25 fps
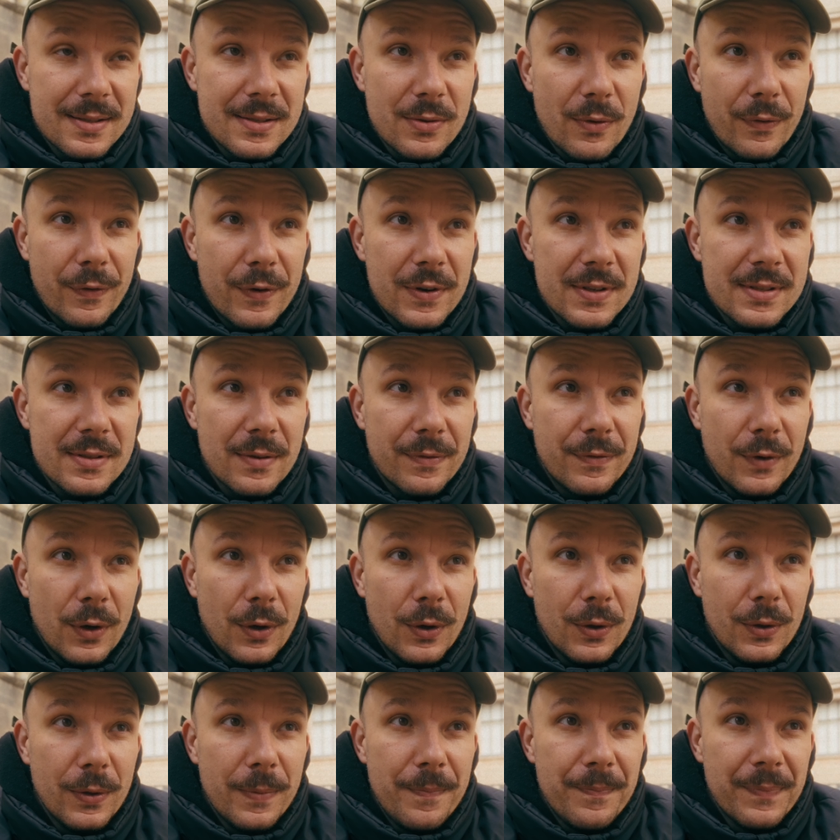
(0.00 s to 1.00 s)
So first of
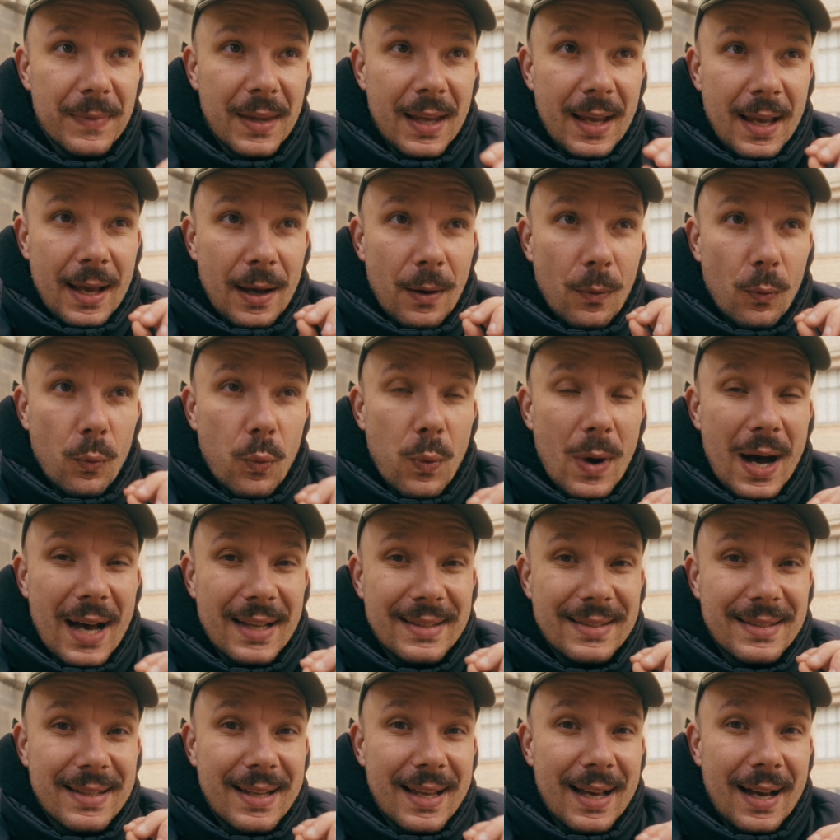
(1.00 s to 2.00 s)
all,
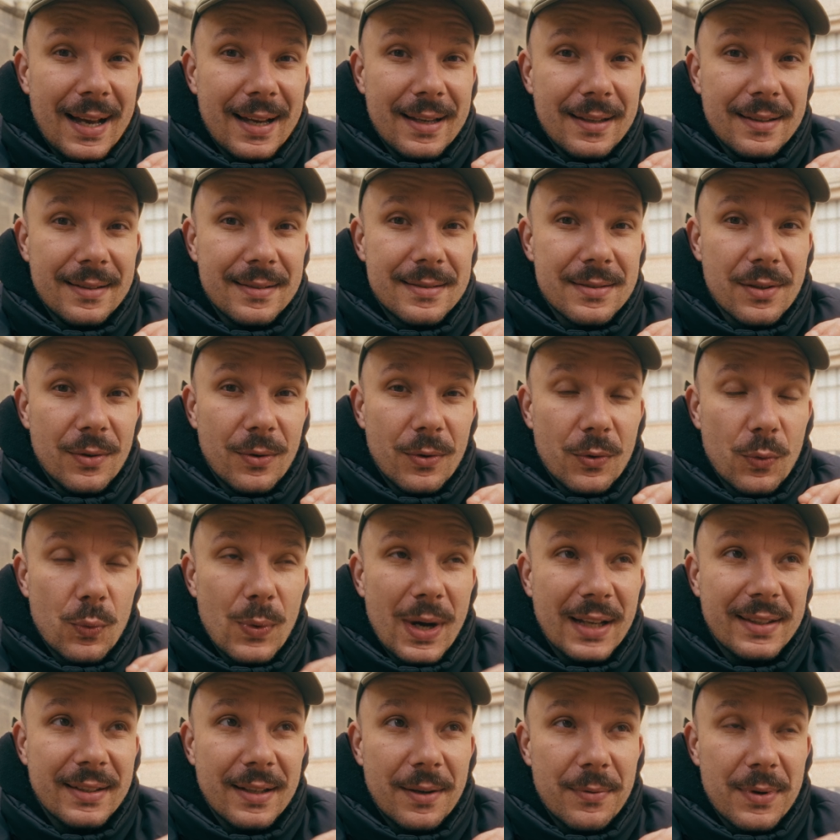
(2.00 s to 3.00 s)
what kind or
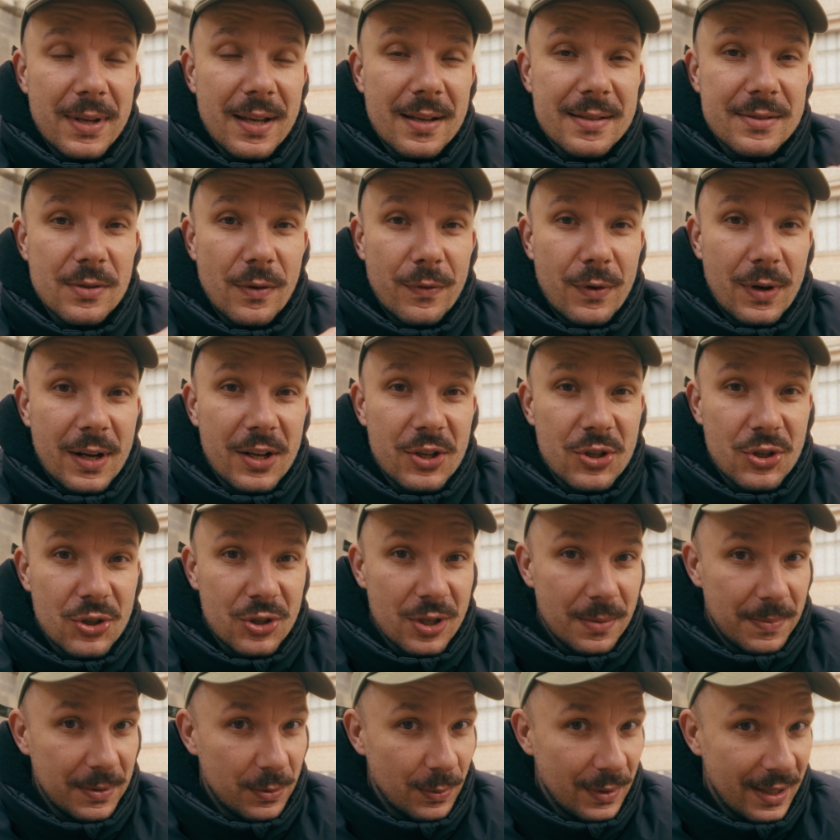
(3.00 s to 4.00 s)
what areas of
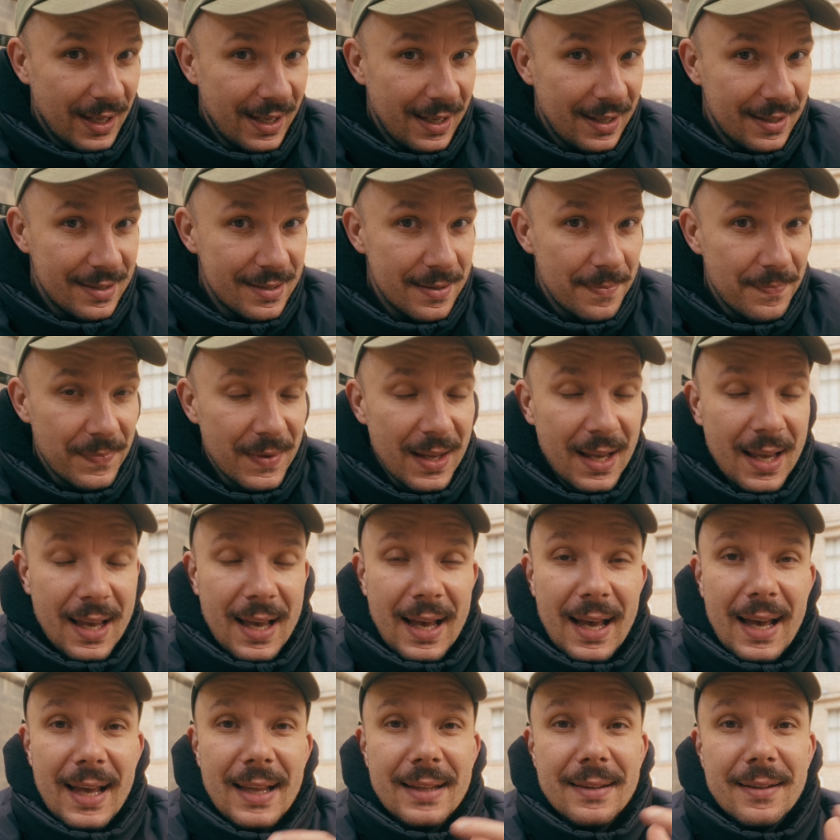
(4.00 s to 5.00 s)
relationship it will hit,
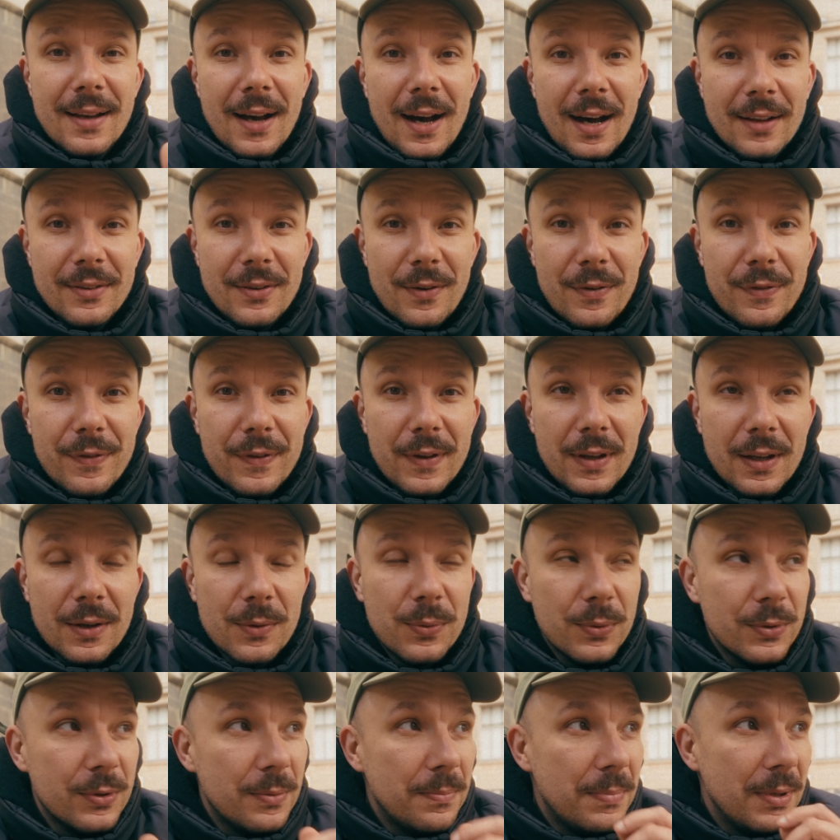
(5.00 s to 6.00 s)
and the other thing
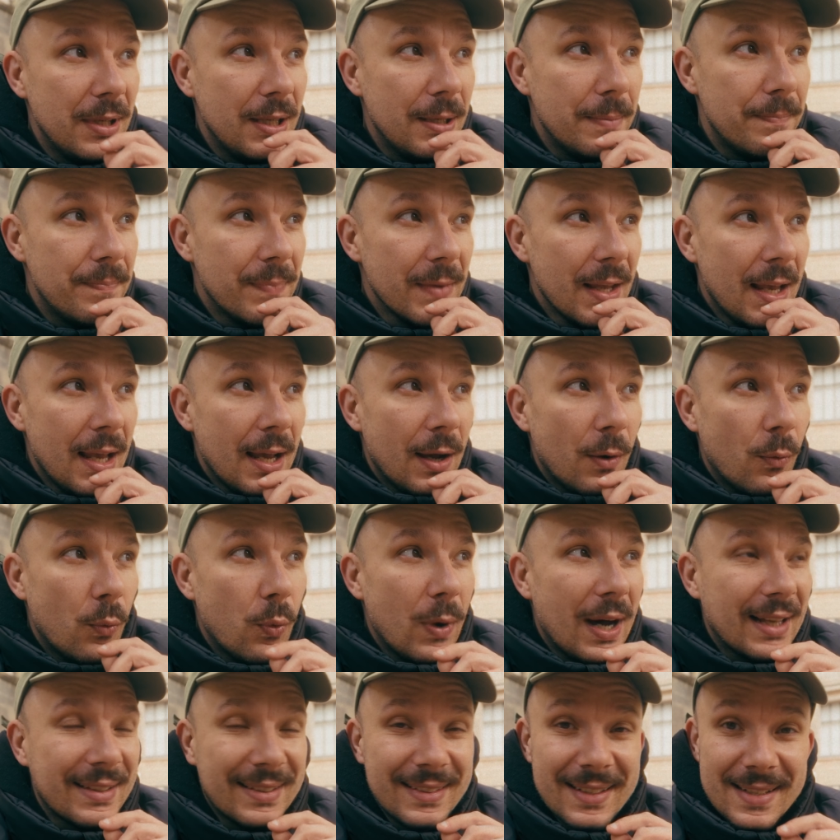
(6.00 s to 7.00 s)
would be
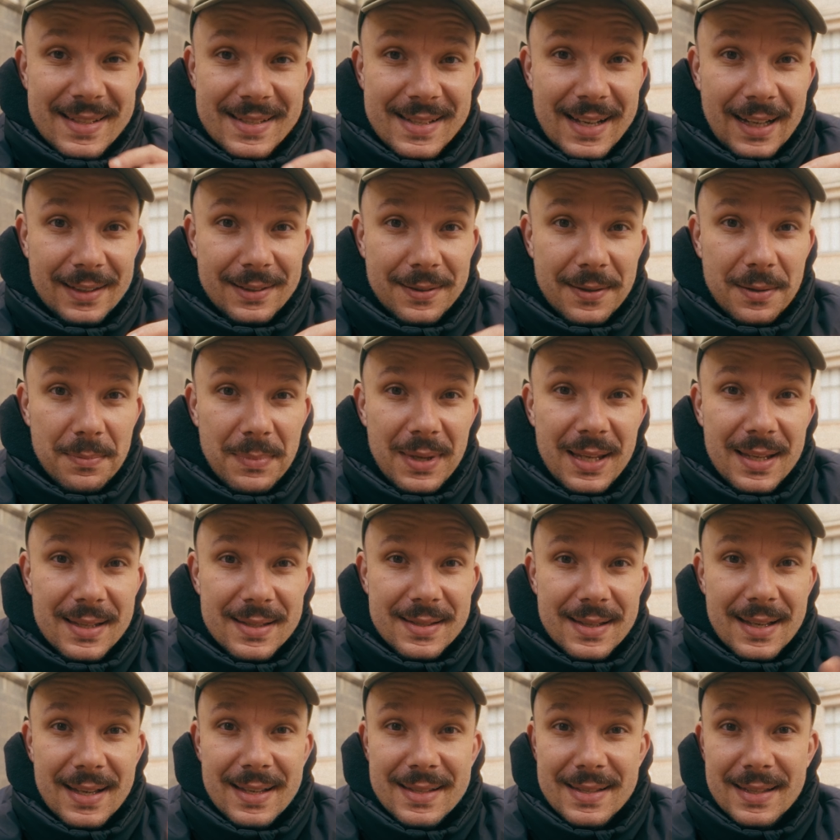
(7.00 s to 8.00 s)
what the Saturn
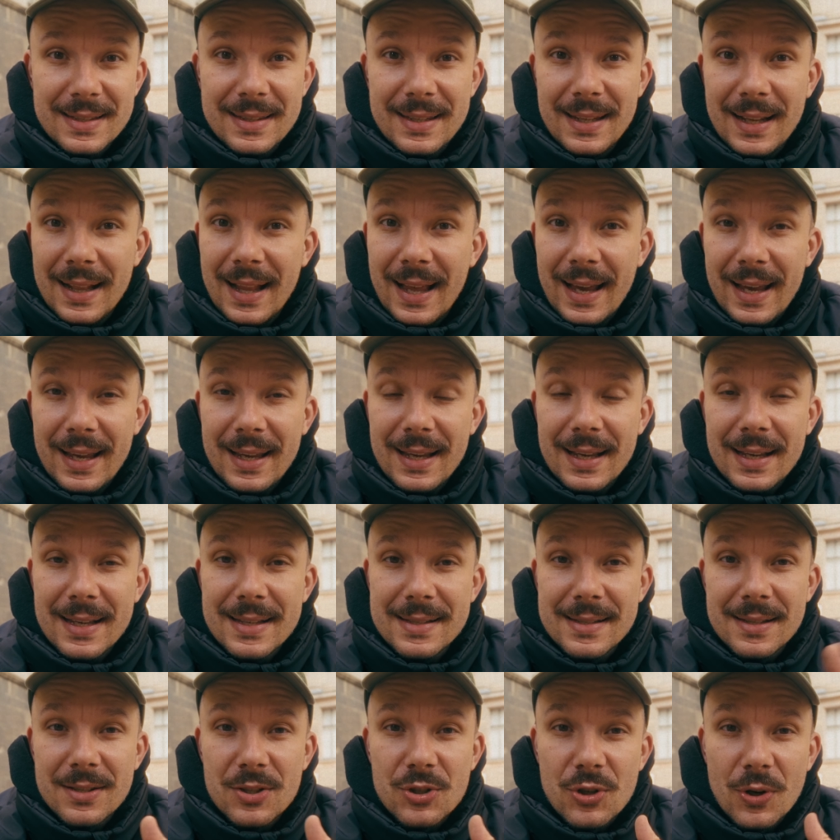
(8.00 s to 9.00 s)
means. Is it delay?
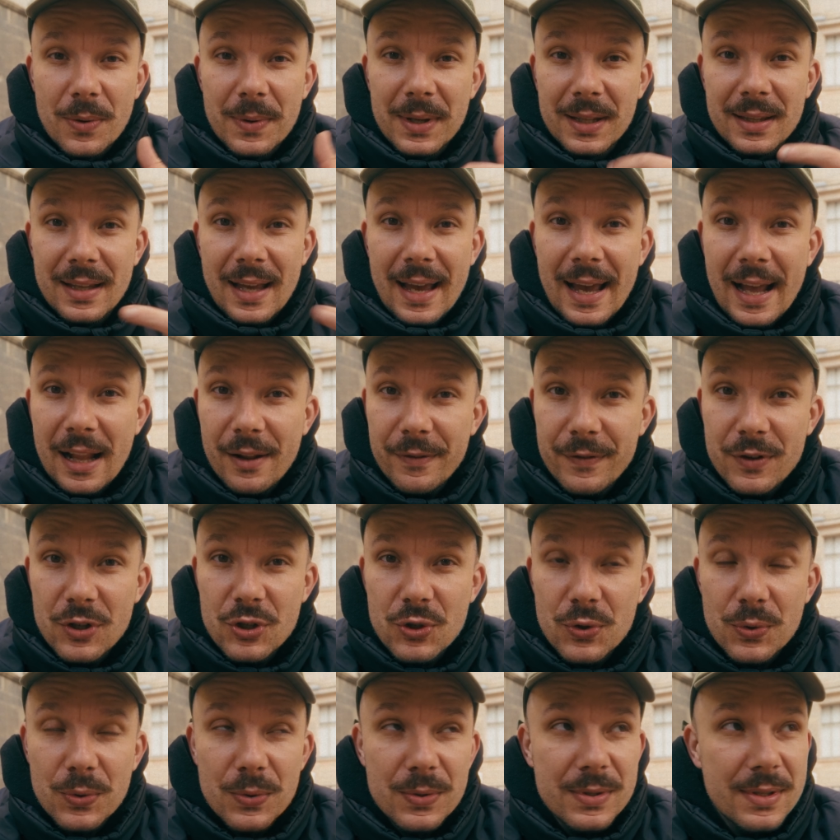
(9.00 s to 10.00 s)
Is it showing the health
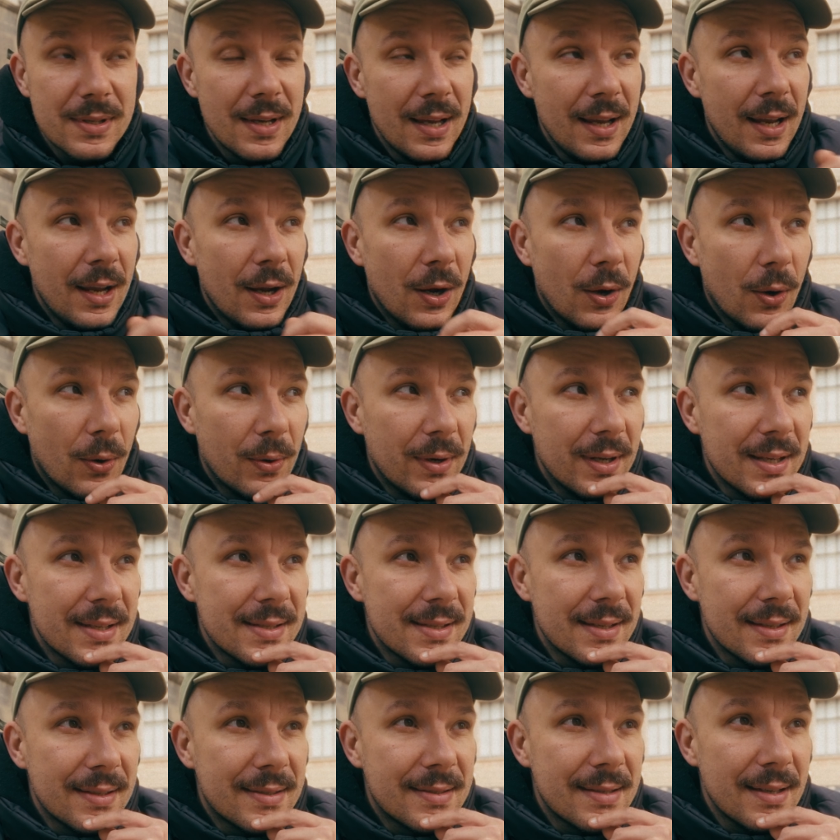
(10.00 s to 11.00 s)
issues? Or
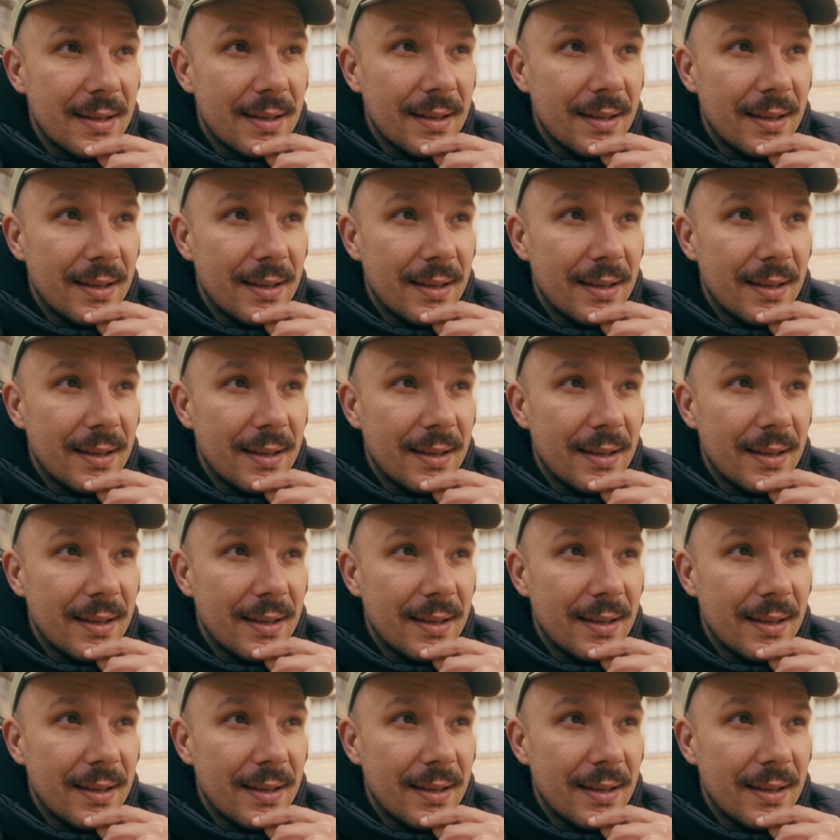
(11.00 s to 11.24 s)
is it